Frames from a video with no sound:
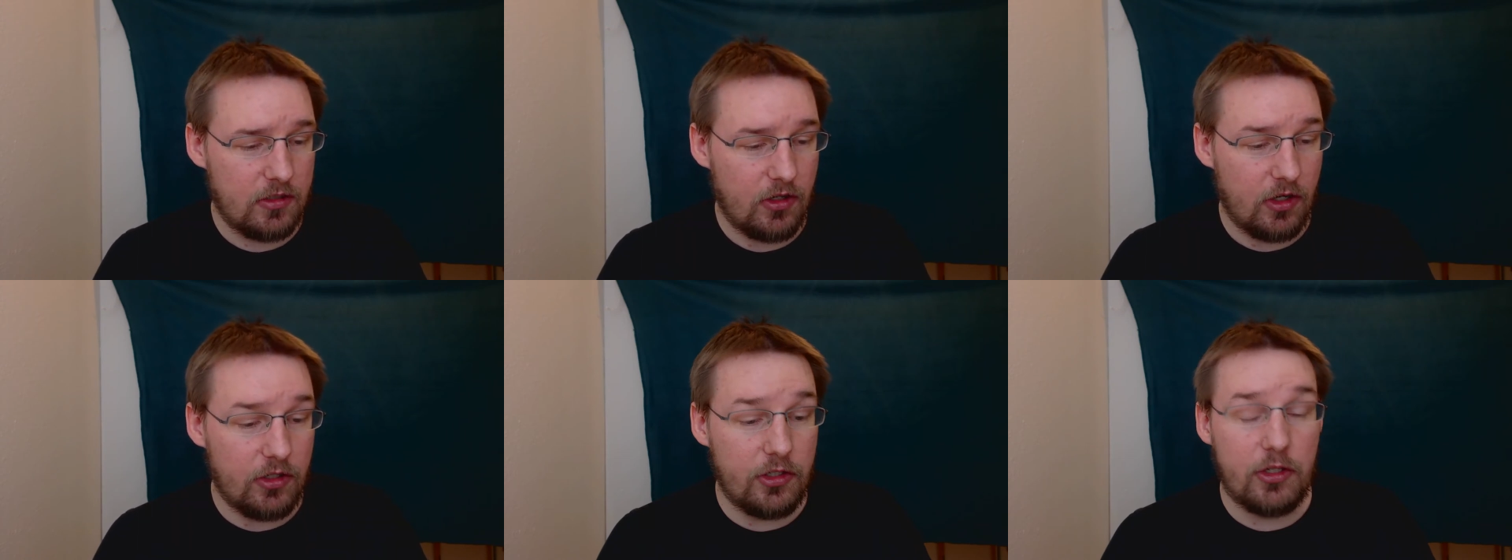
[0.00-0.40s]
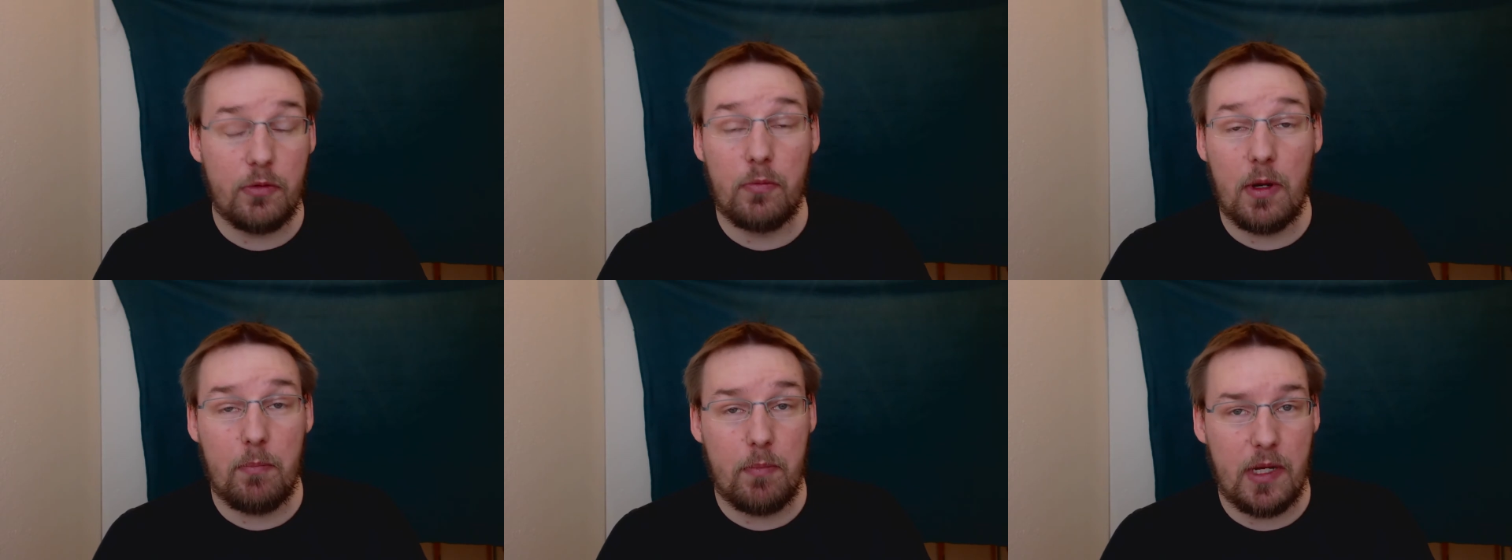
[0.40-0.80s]
on their
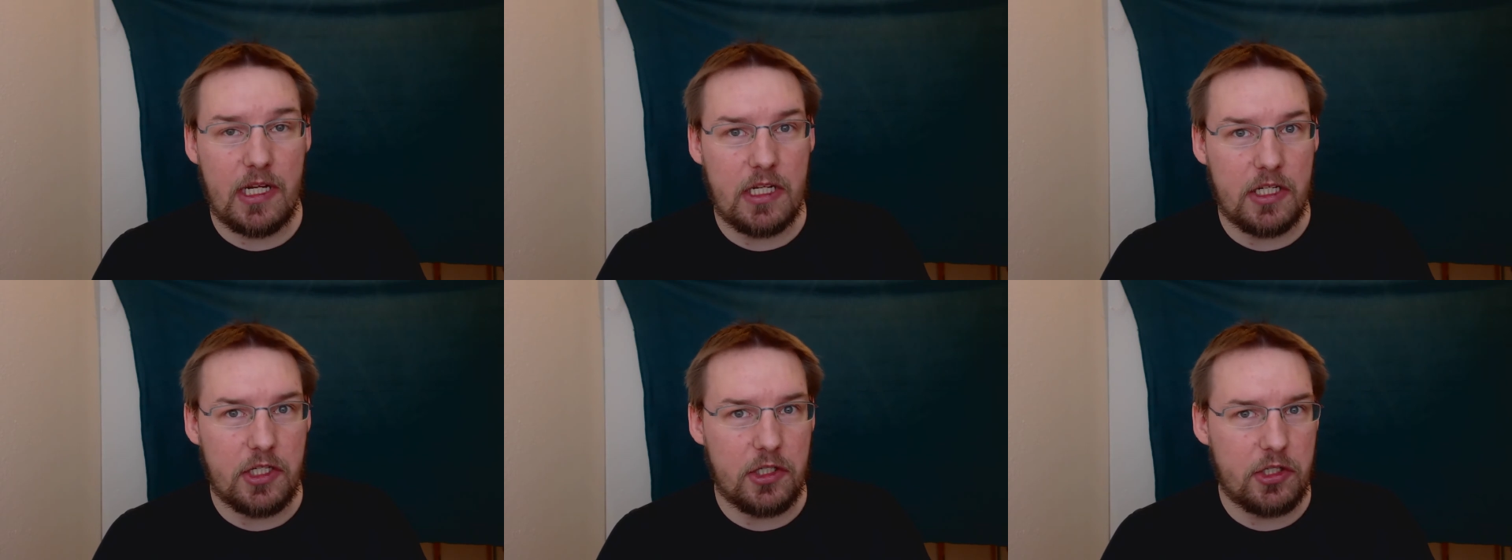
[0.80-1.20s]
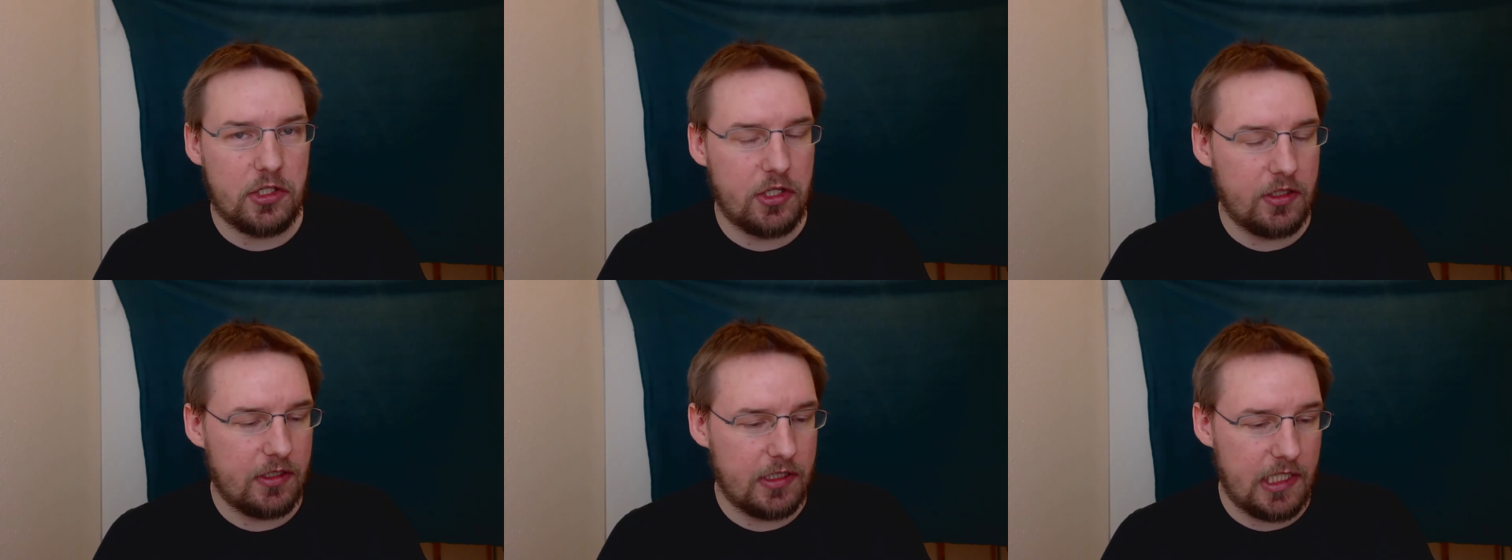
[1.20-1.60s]

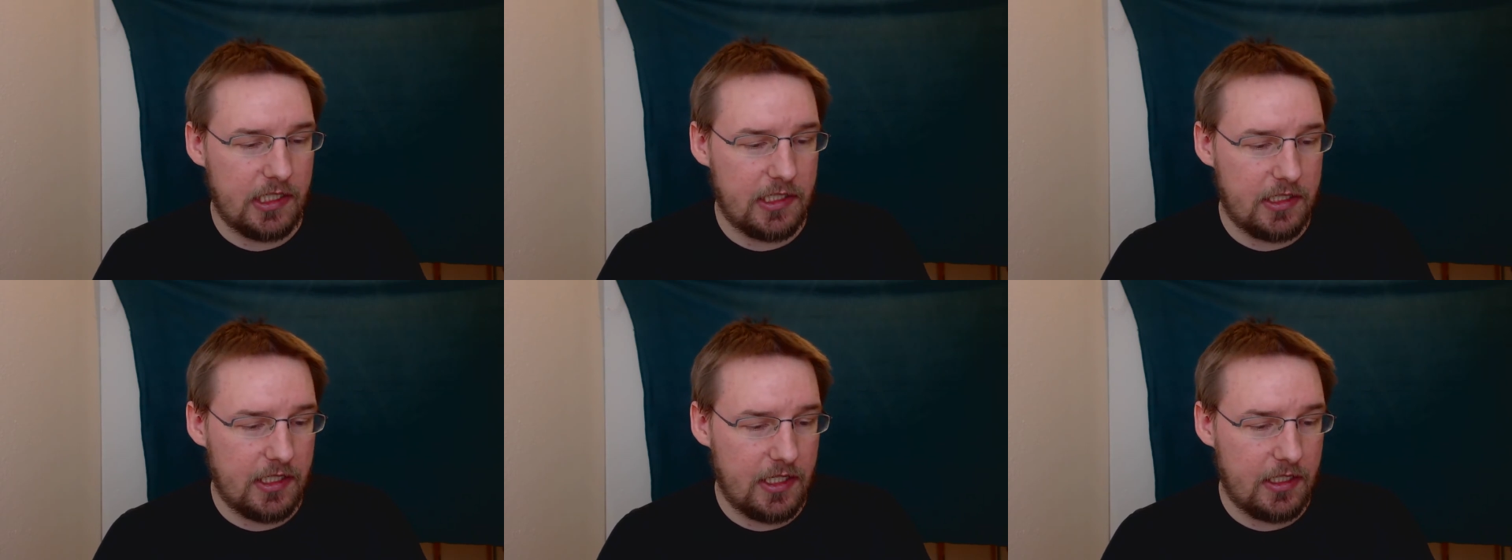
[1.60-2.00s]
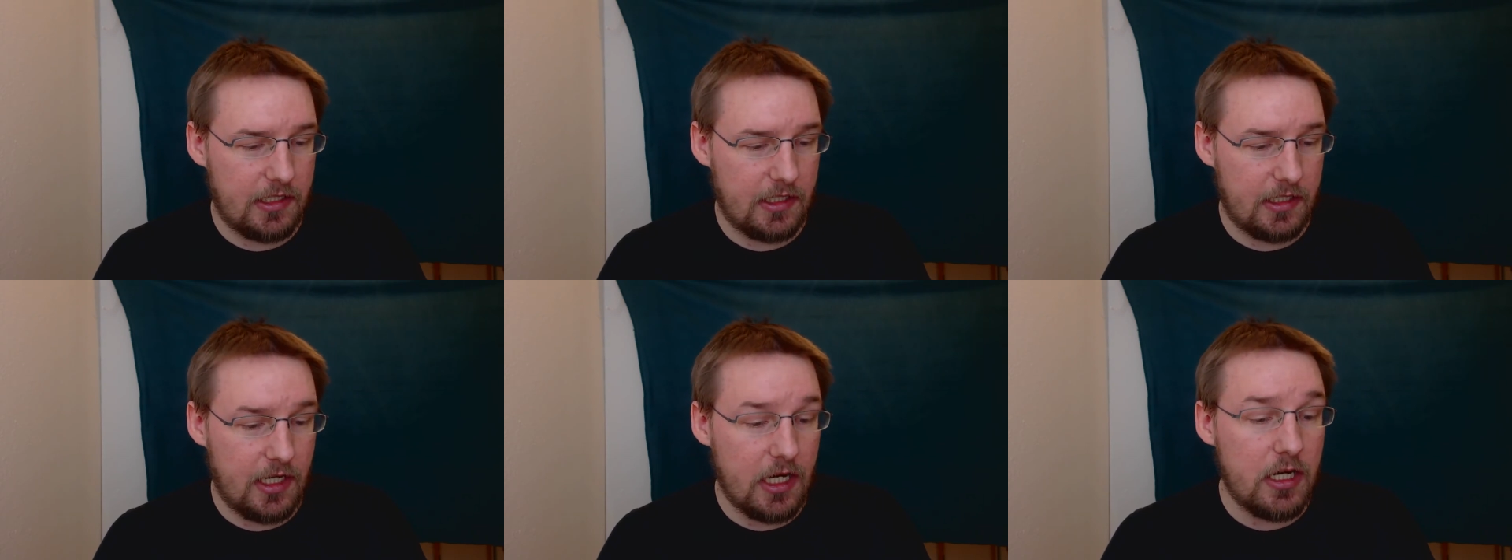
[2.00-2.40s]
webpage, they say
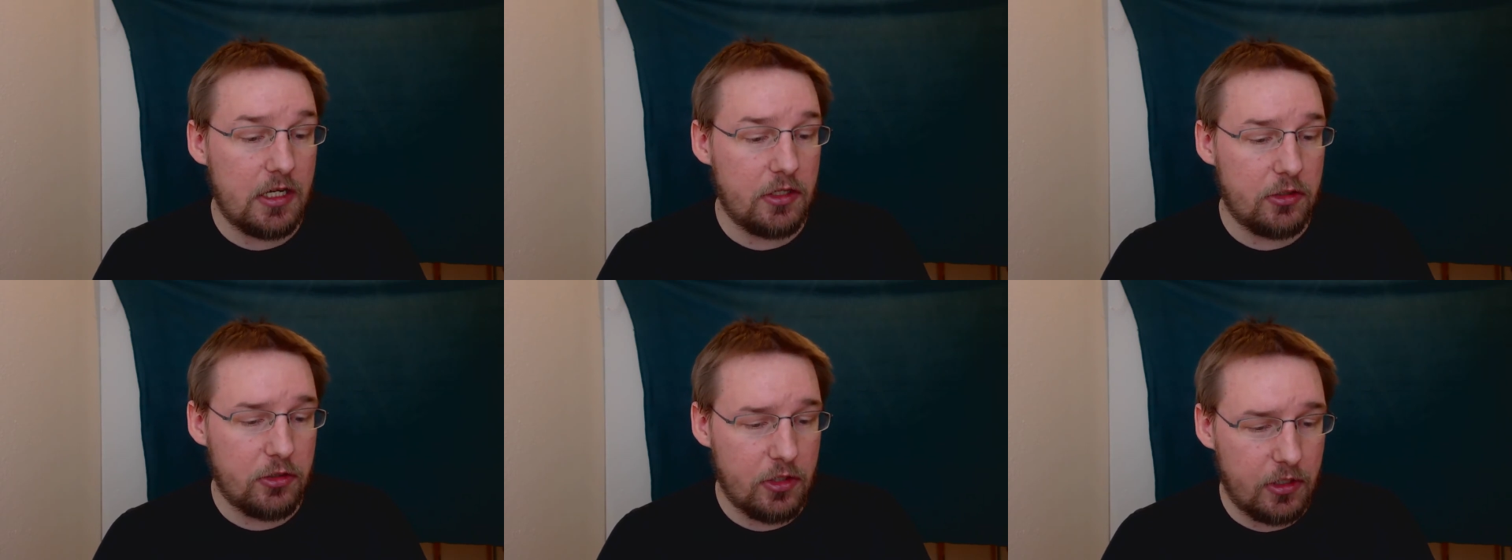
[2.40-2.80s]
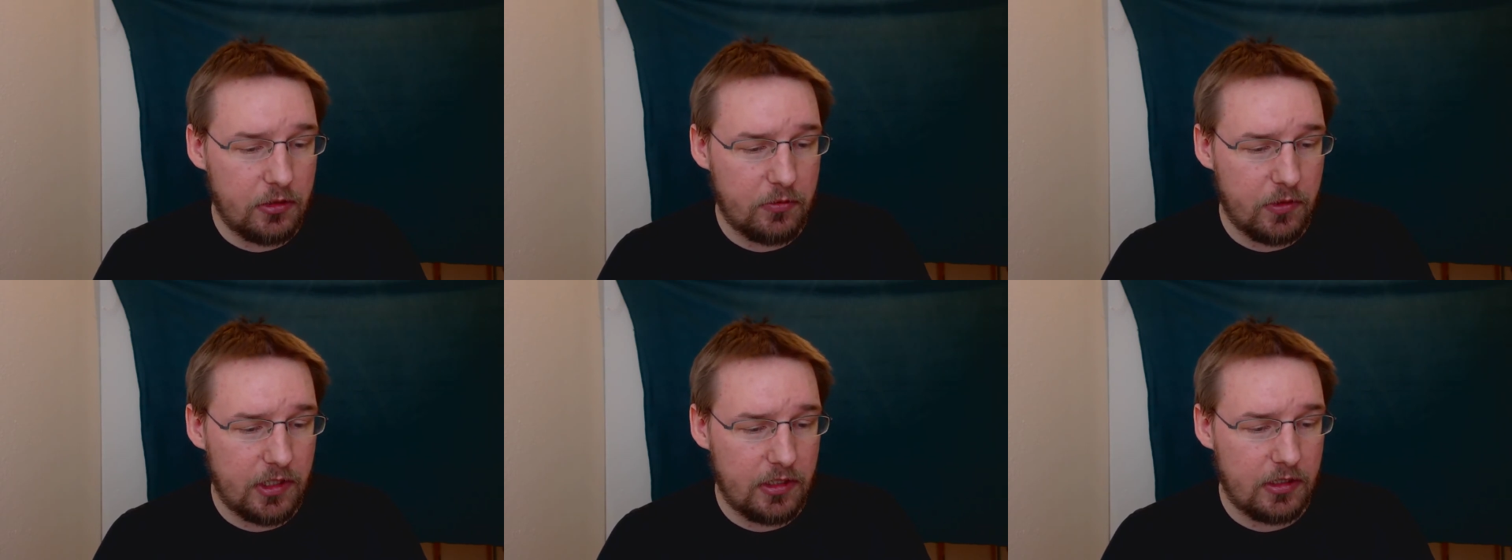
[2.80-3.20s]
that 8
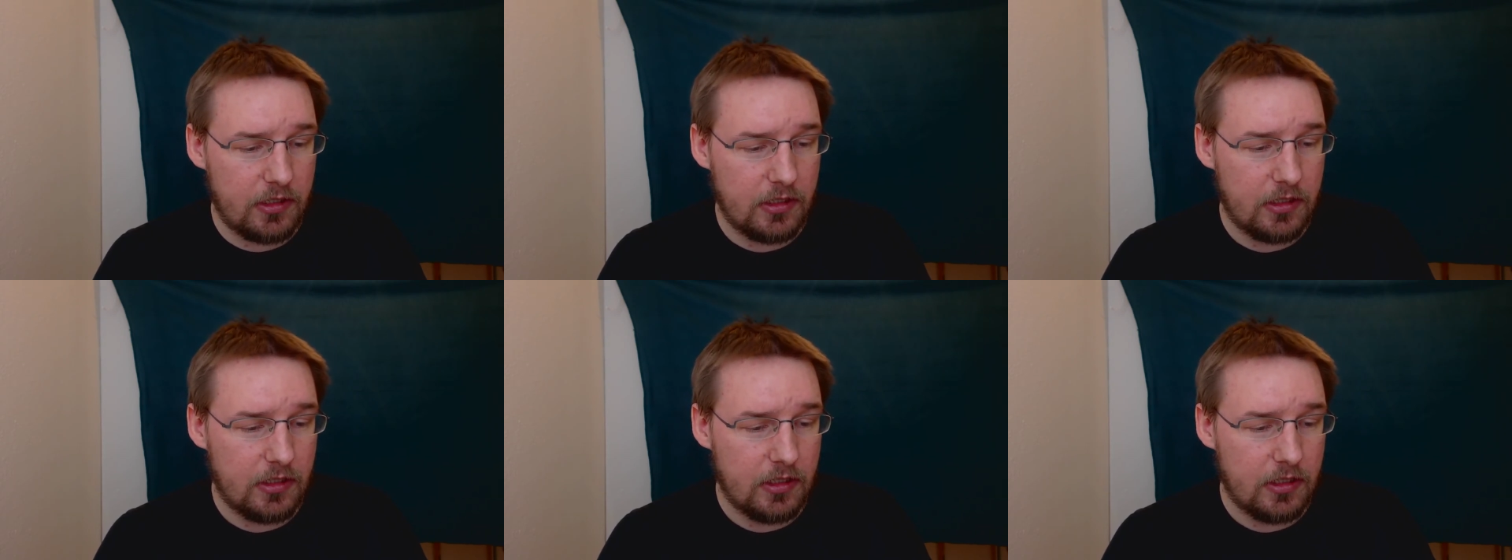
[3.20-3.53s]
children